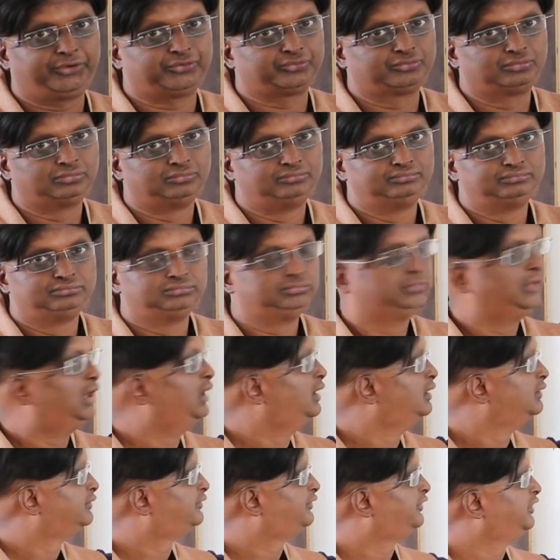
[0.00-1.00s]
2.
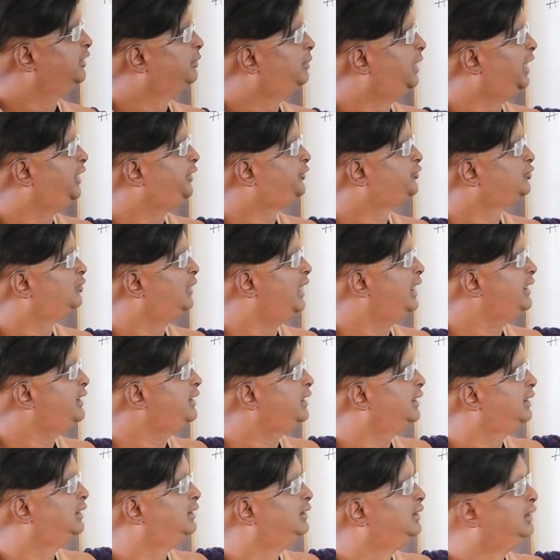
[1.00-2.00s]
C by 2
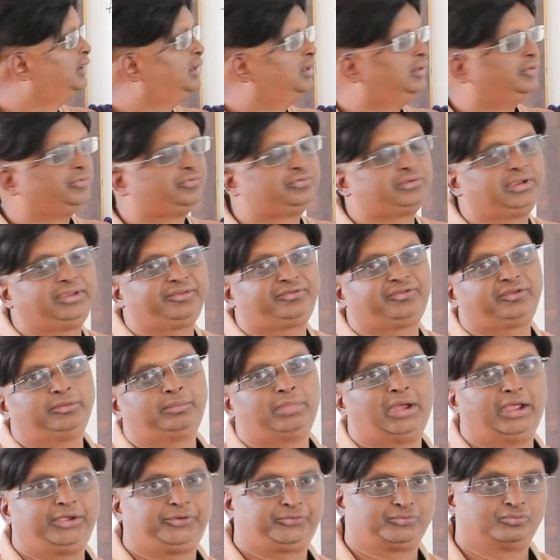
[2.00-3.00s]
and
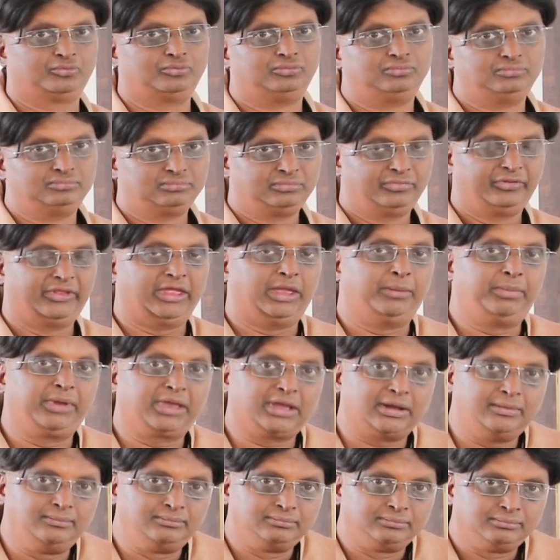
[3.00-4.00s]
3C by 2. They
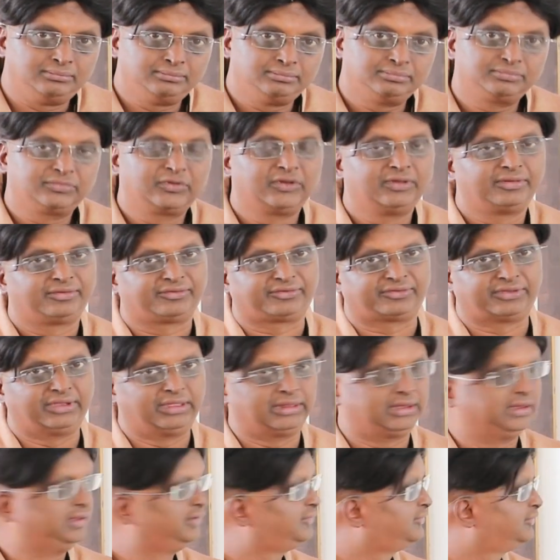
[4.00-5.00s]
become
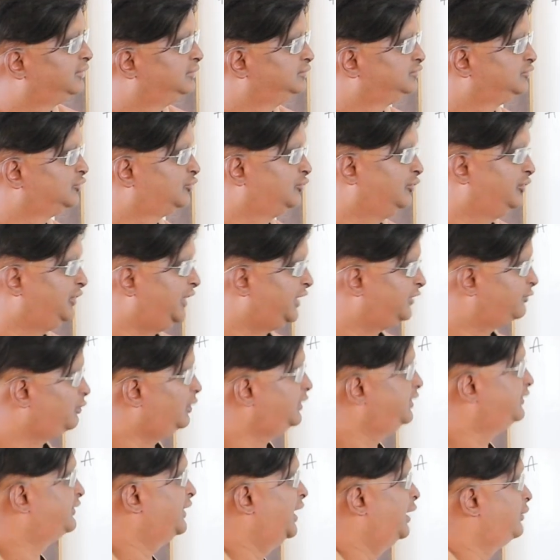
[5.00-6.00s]
series. So, that is
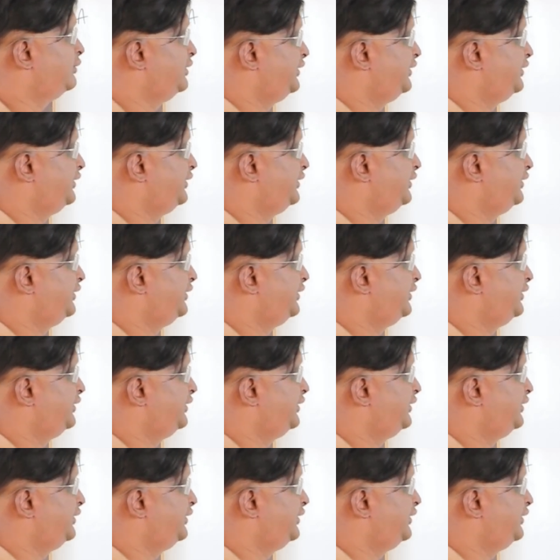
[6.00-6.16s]
what is I have